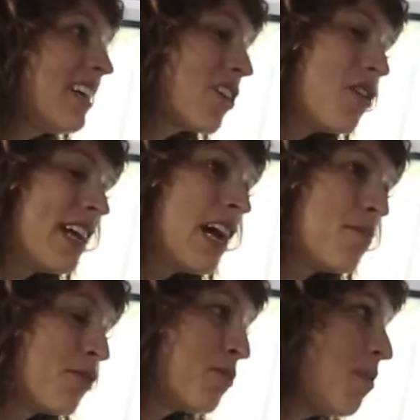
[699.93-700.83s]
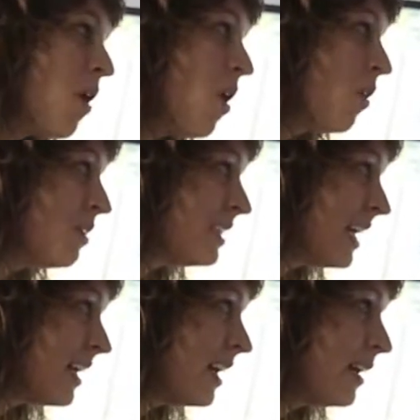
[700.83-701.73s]
growing up, RuPaul was
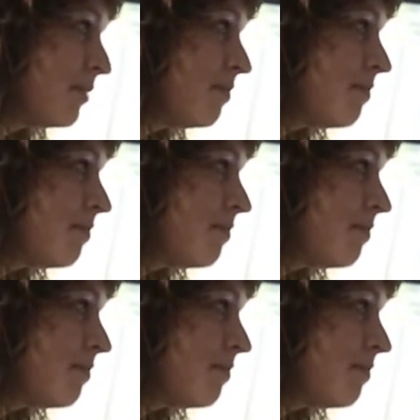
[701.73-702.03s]
like a